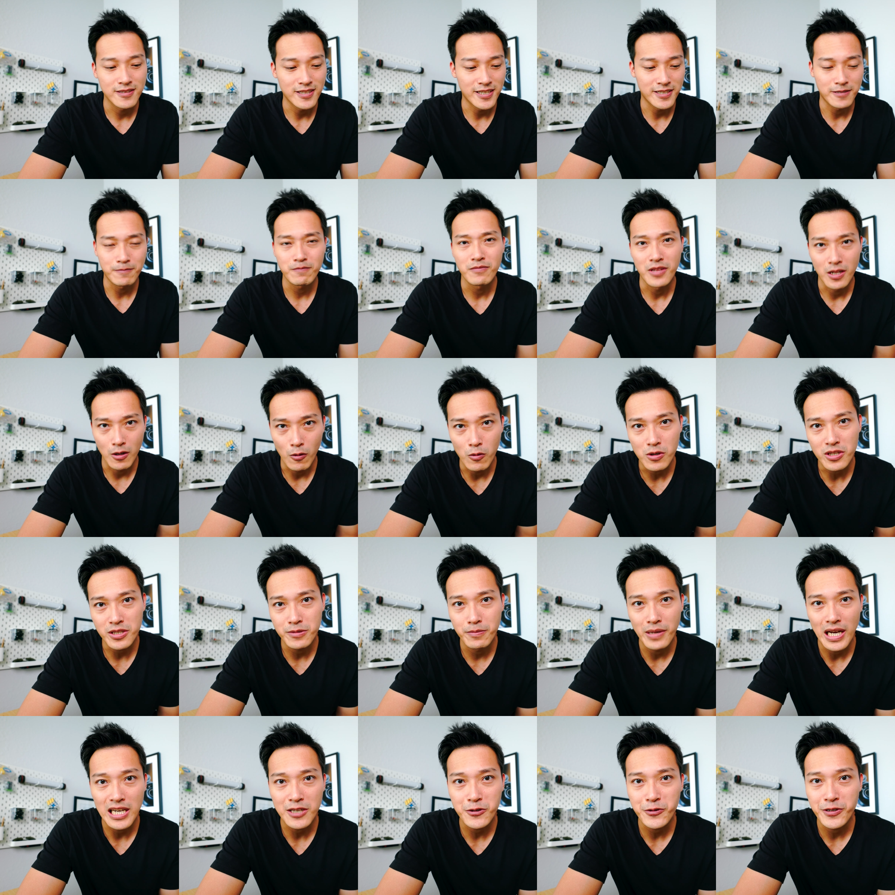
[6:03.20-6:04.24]
like, longer
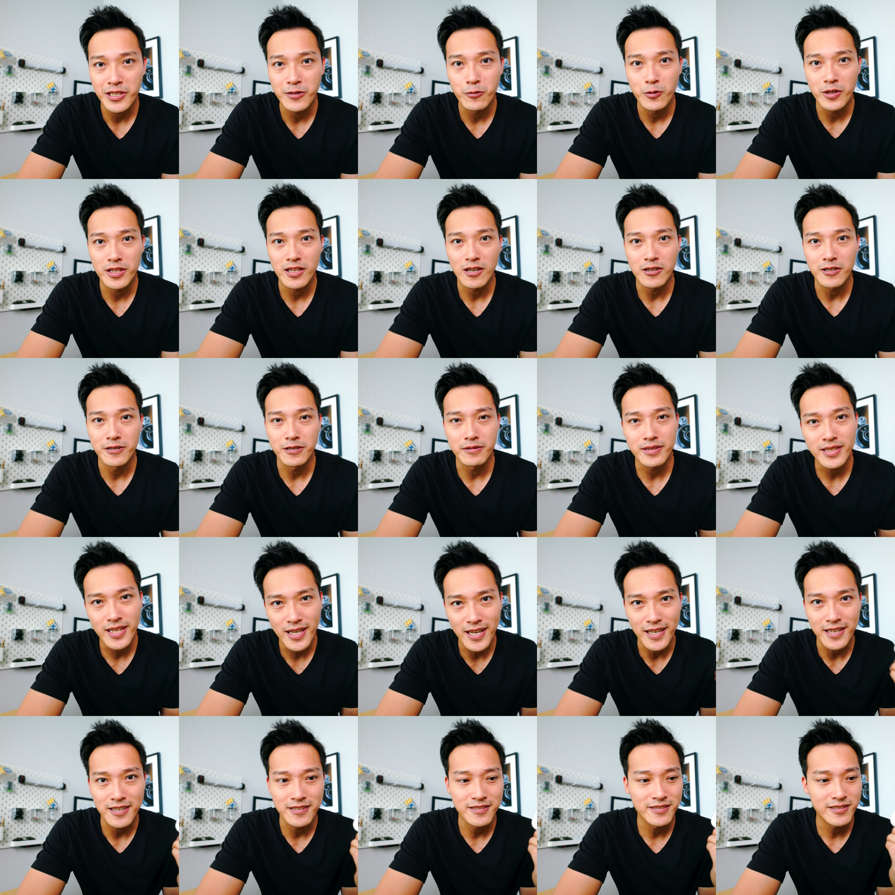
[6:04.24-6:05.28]
battery with our
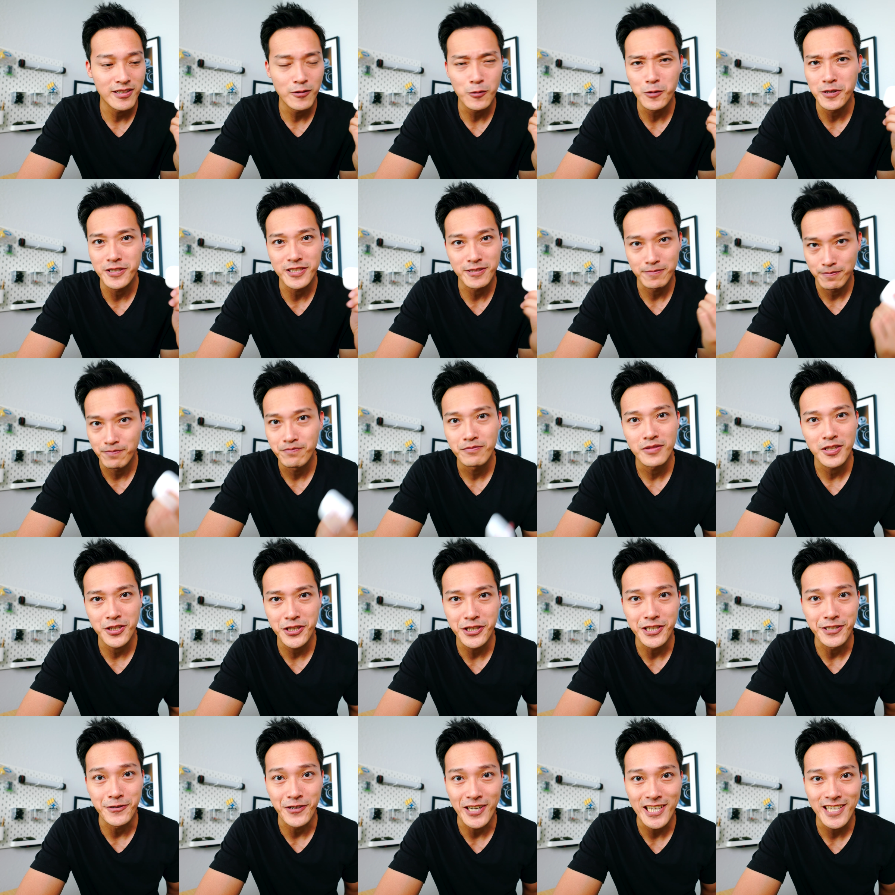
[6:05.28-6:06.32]
tech is always
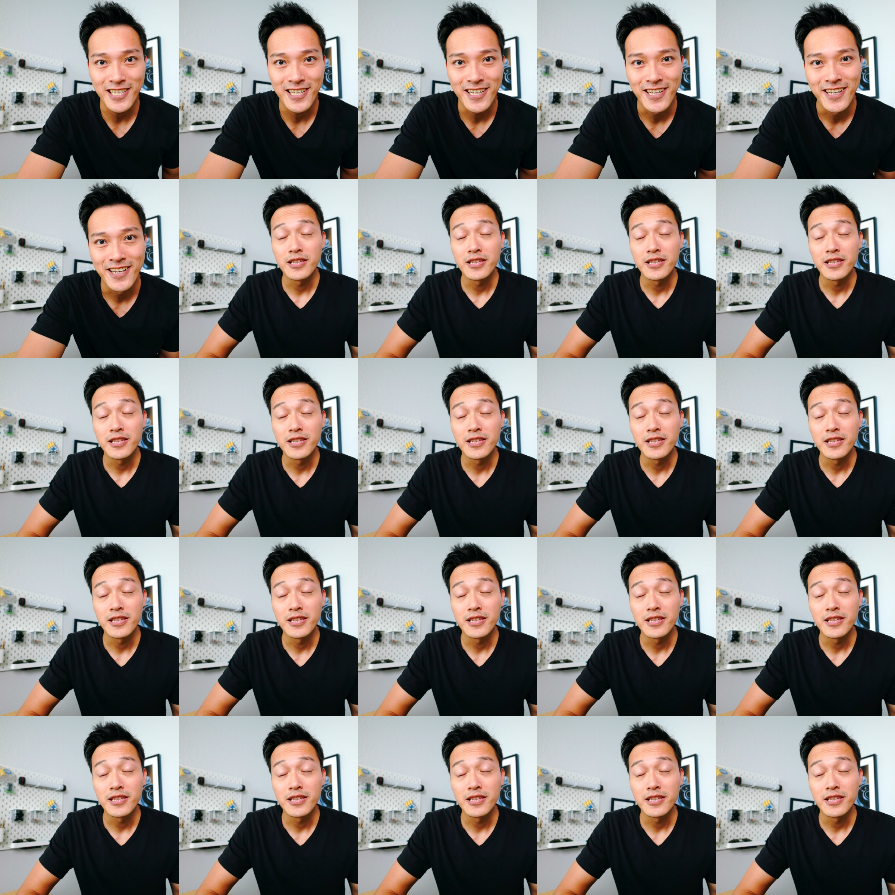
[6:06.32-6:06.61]
good, right?